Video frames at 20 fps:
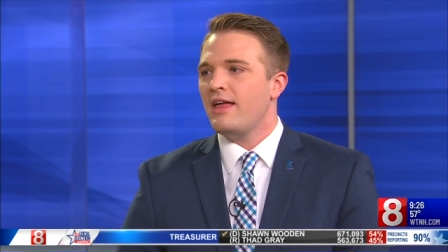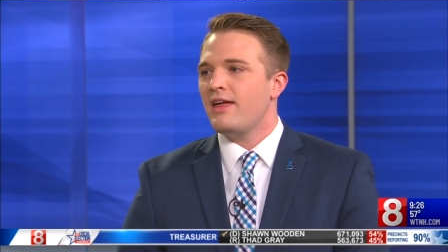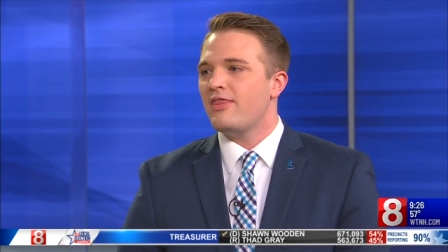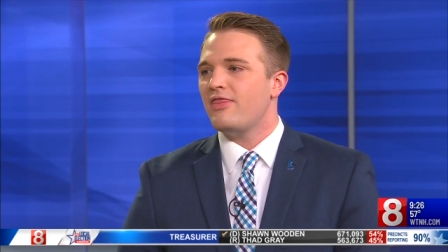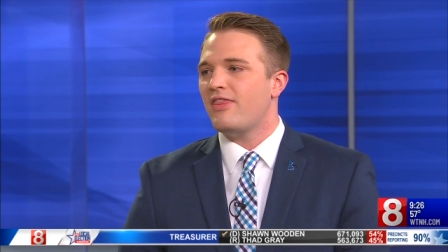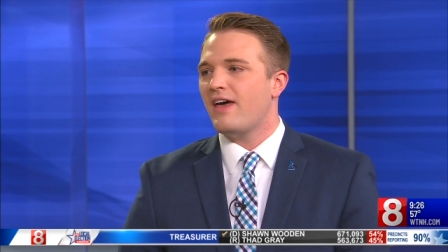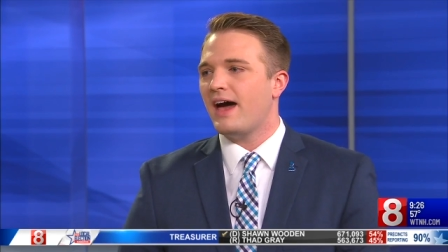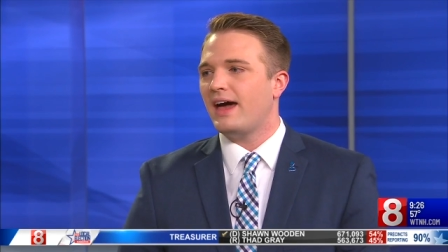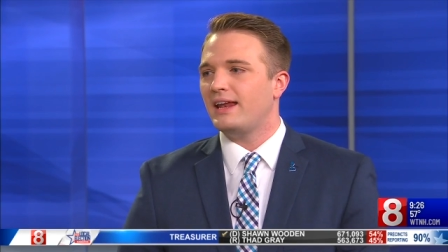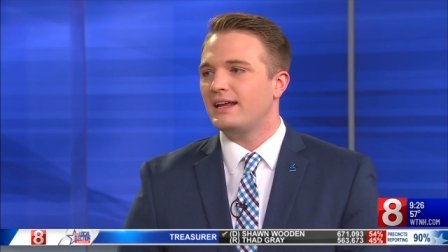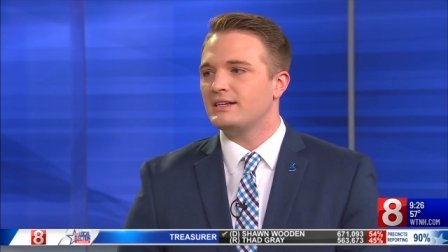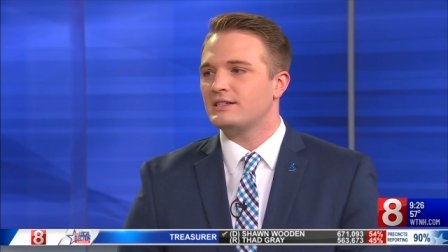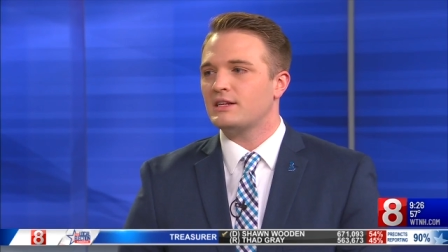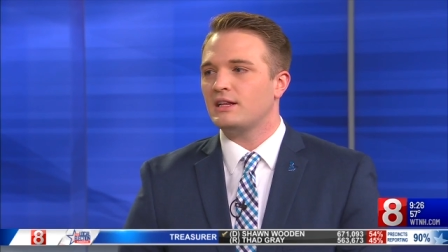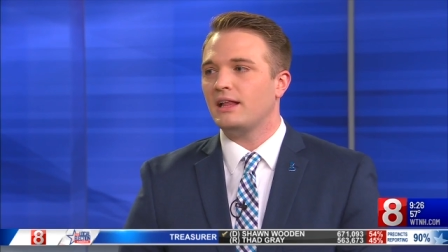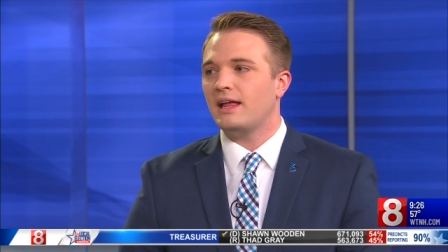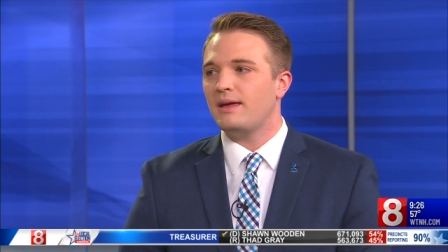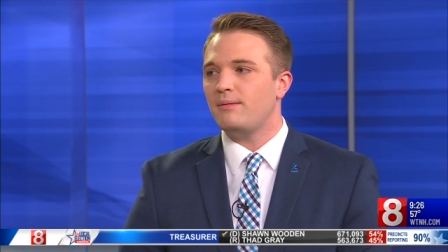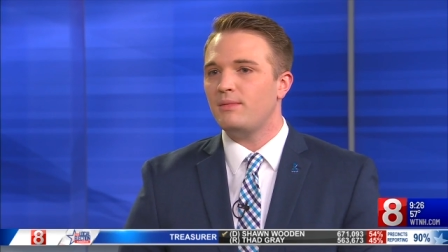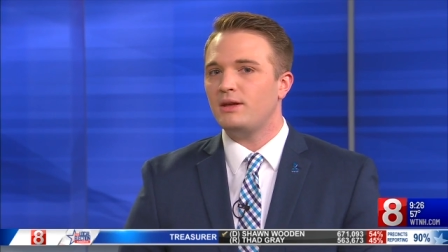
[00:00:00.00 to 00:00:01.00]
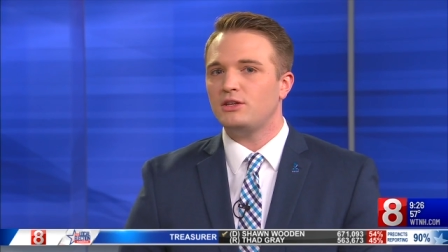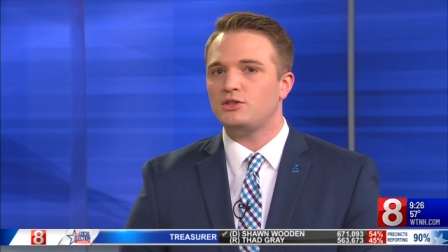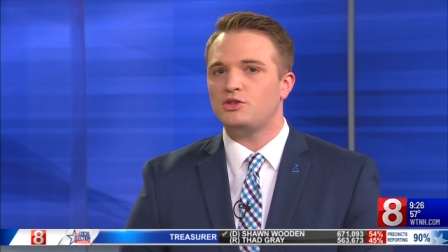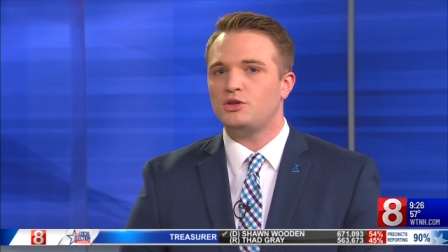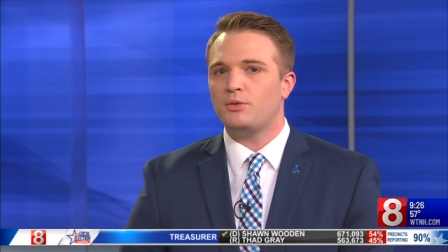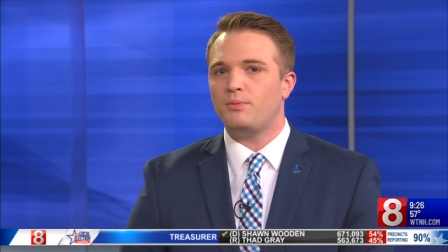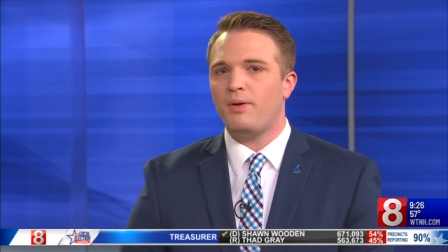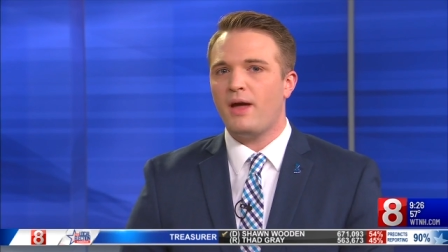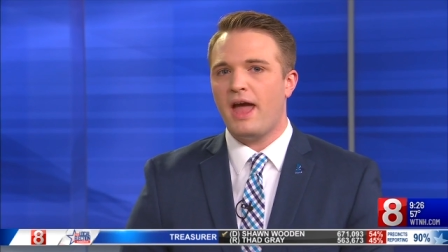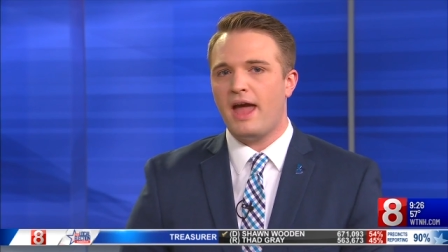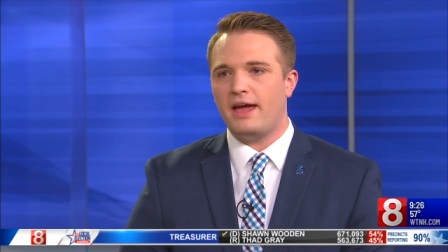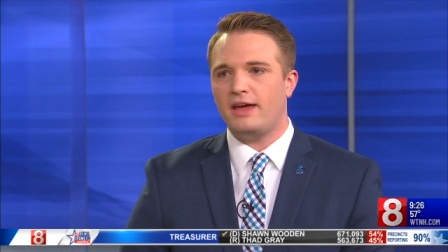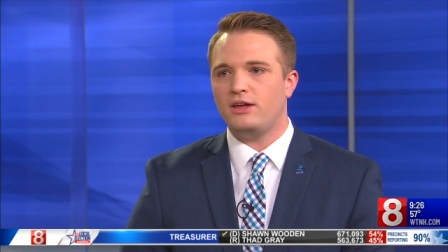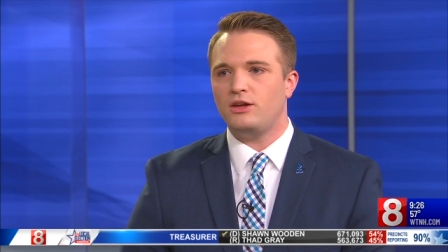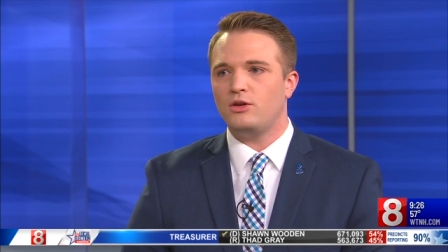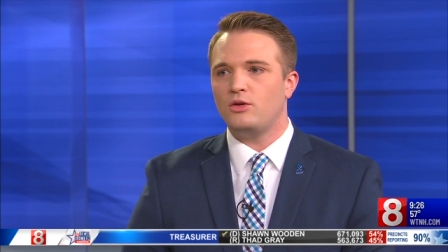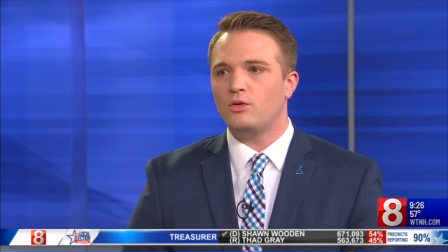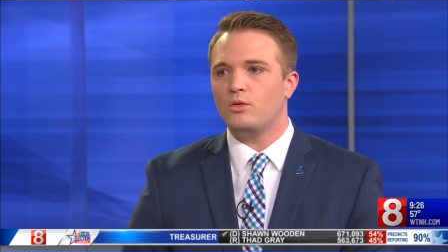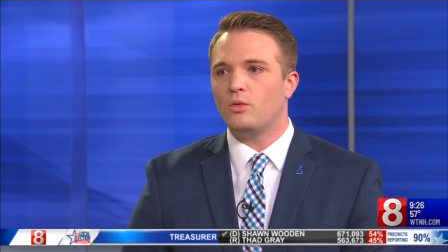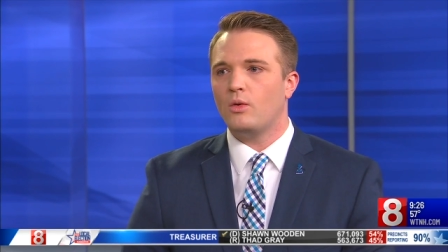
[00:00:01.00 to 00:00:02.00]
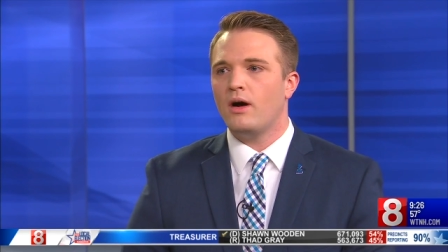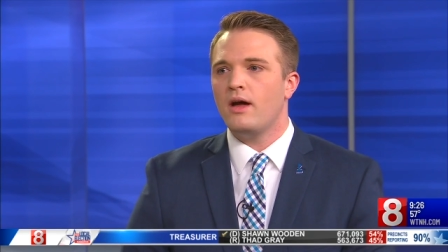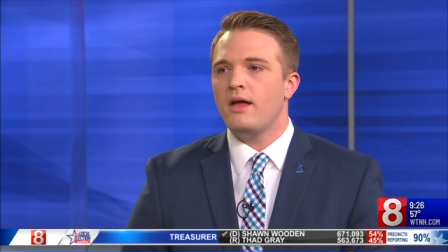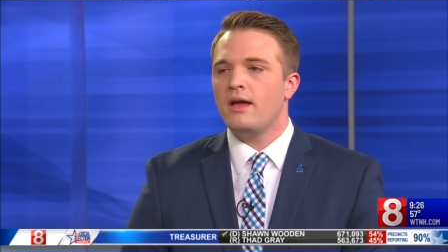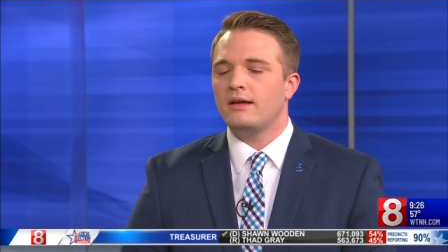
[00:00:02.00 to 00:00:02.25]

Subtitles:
that is claiming to pay you